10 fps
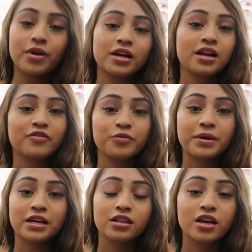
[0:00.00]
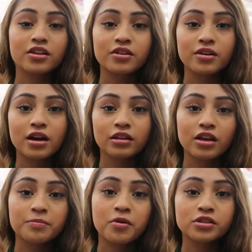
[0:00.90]
probably gonna have to make a lot
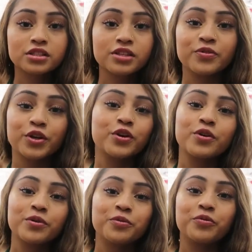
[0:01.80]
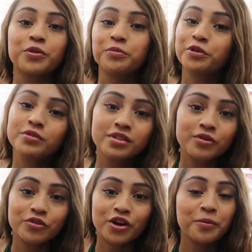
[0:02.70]
of parts of the video with
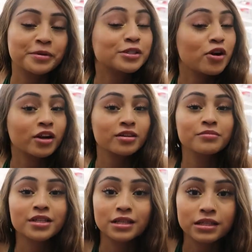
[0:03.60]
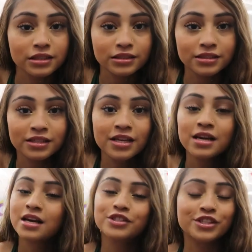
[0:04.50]
music without me talking, because
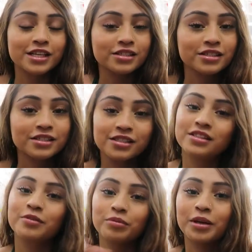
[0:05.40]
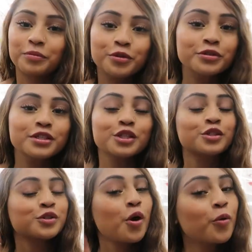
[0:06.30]
as you guys can see, they're playing music.
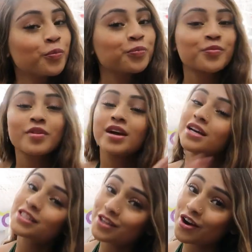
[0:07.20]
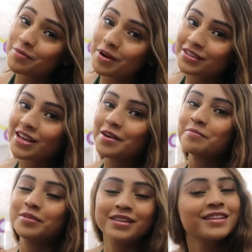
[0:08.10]
So sorry about that,
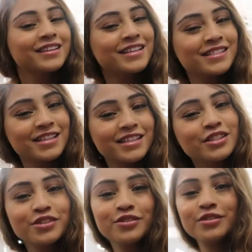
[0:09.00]
but let's get into